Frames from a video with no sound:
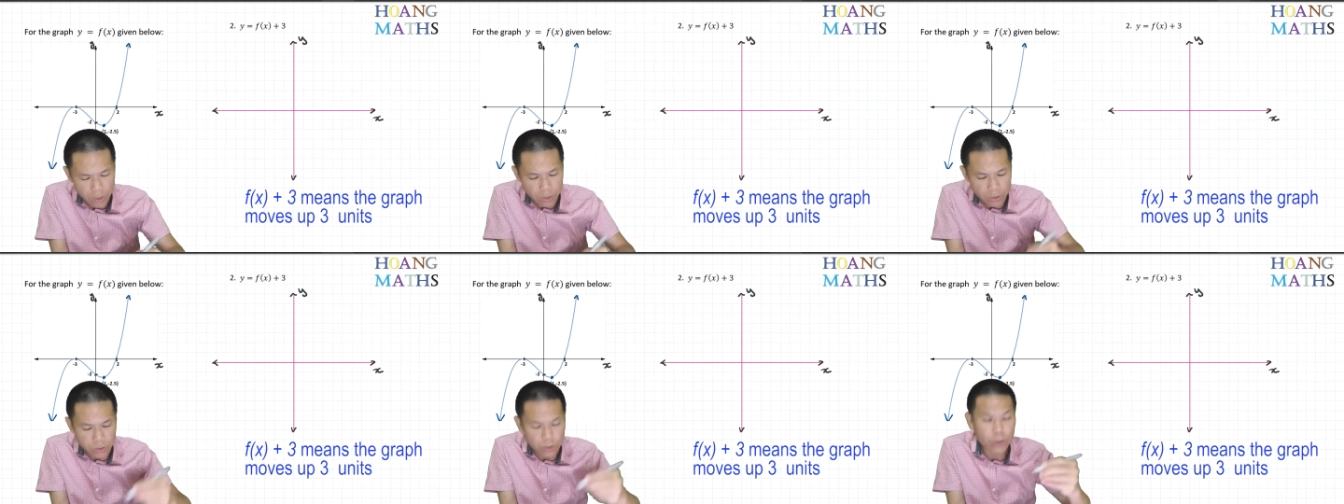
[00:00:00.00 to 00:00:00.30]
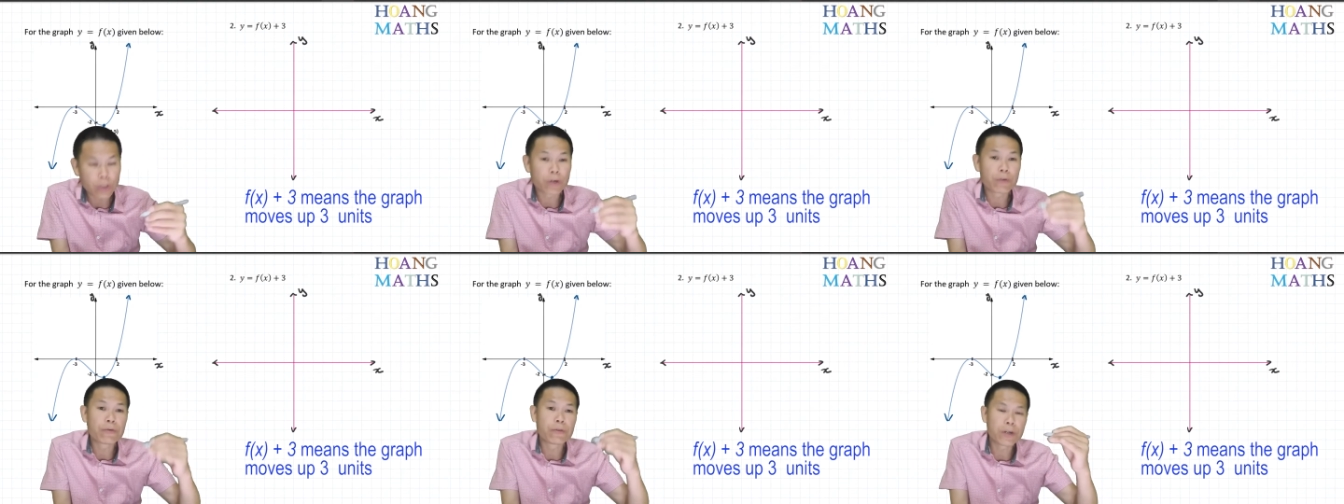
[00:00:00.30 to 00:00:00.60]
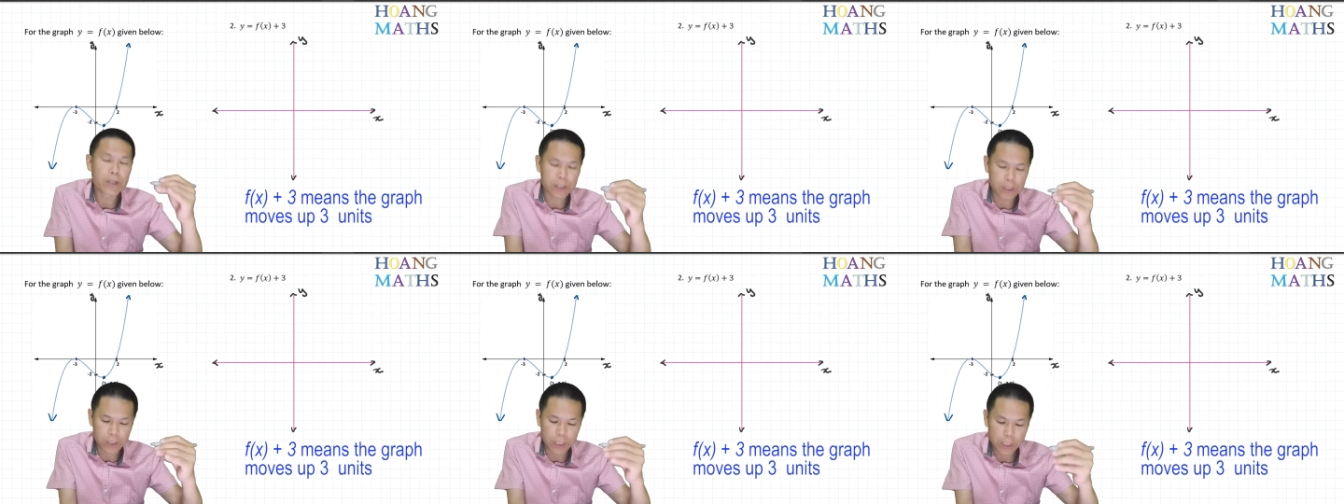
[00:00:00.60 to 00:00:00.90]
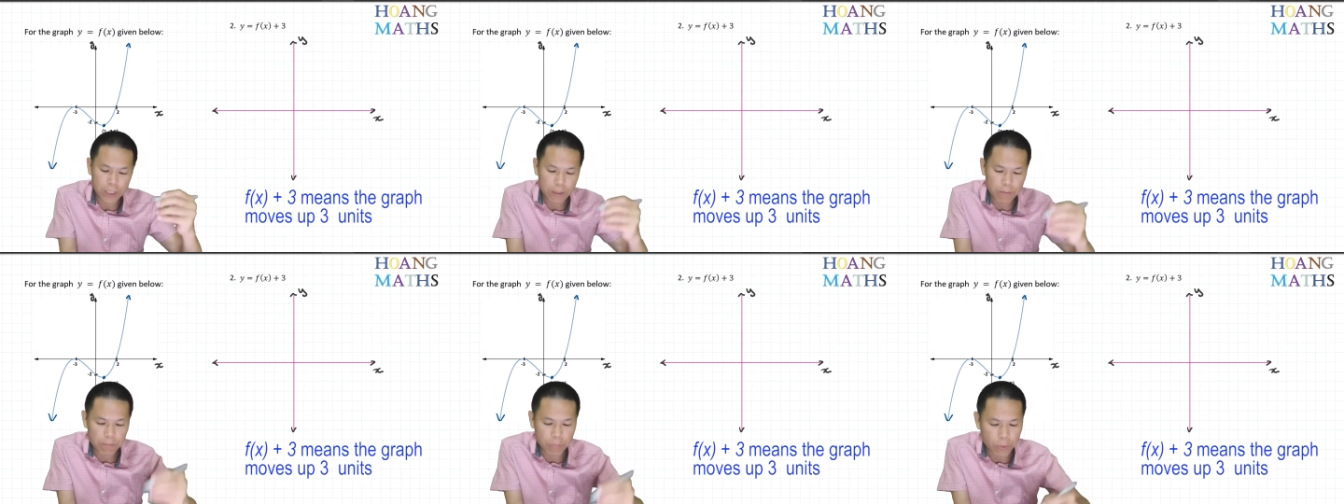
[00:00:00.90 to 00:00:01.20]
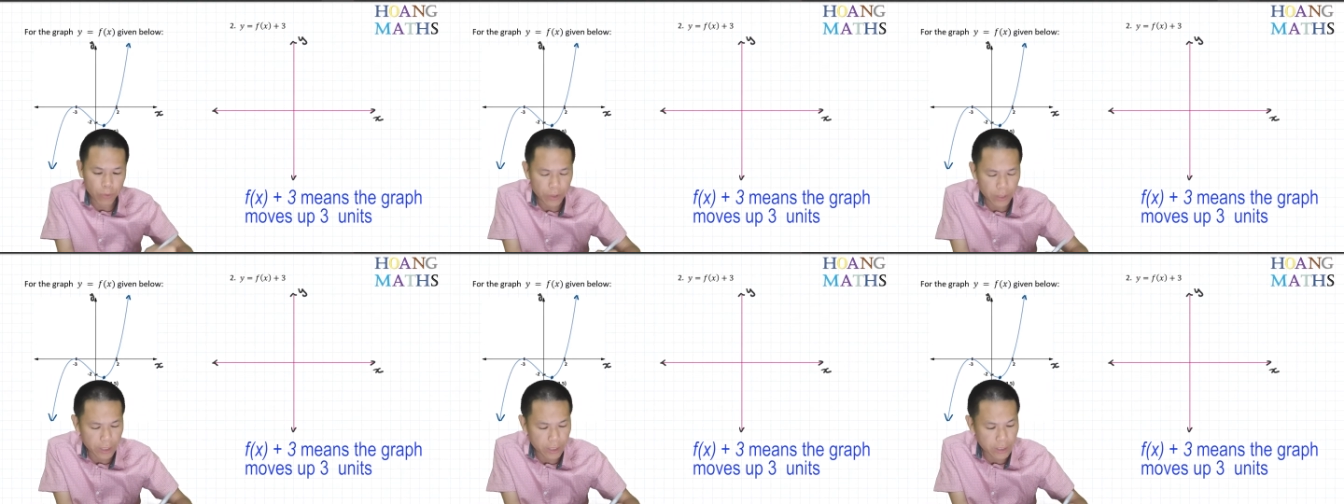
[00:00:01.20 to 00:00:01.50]
So the first turning
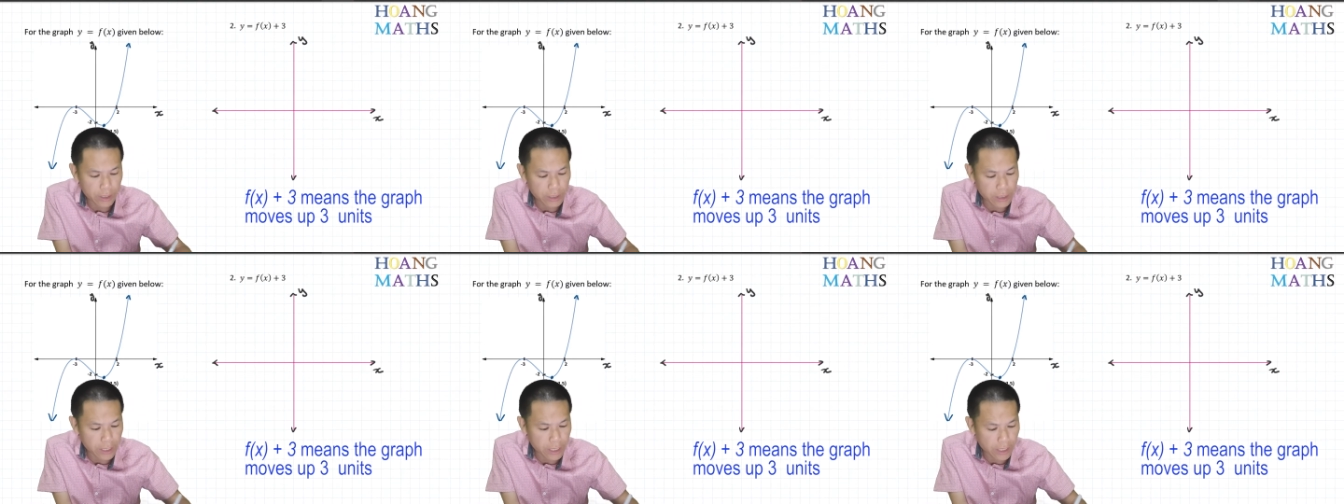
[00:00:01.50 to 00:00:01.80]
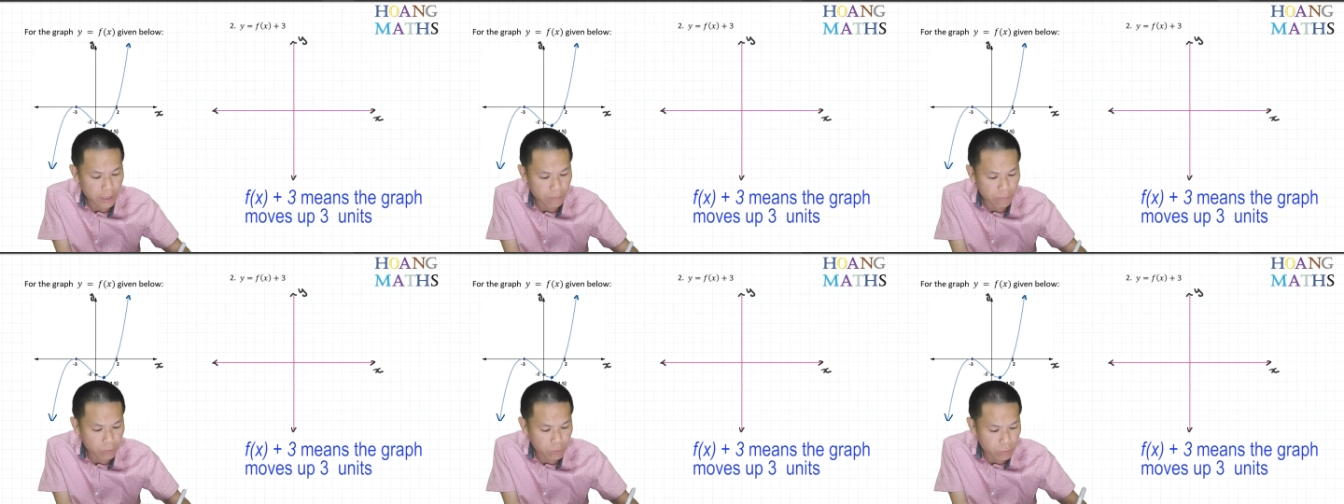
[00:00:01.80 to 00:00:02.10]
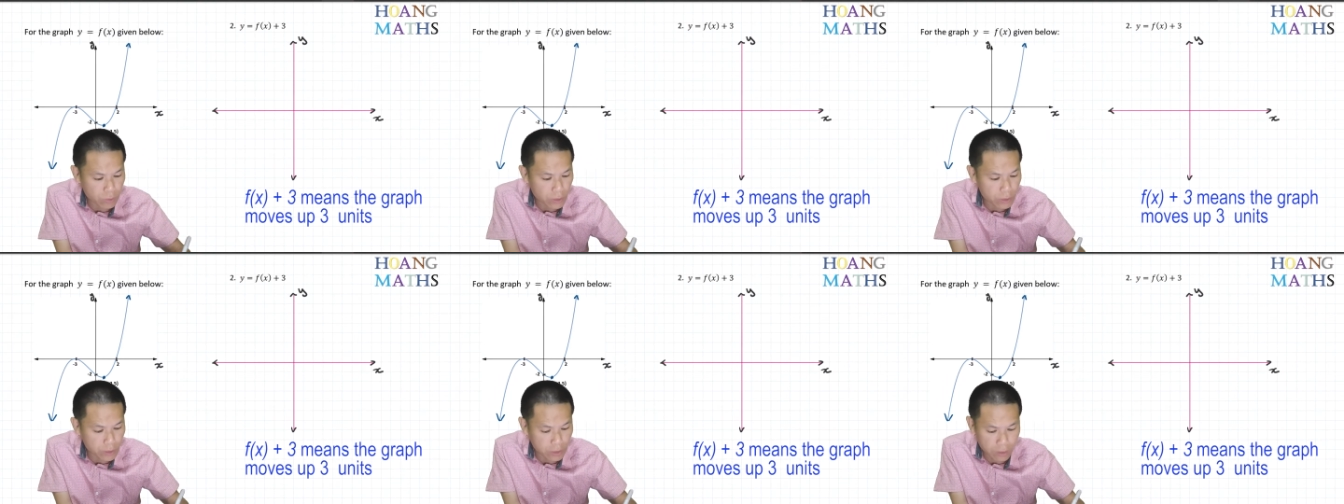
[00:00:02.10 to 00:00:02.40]
point is negative 3,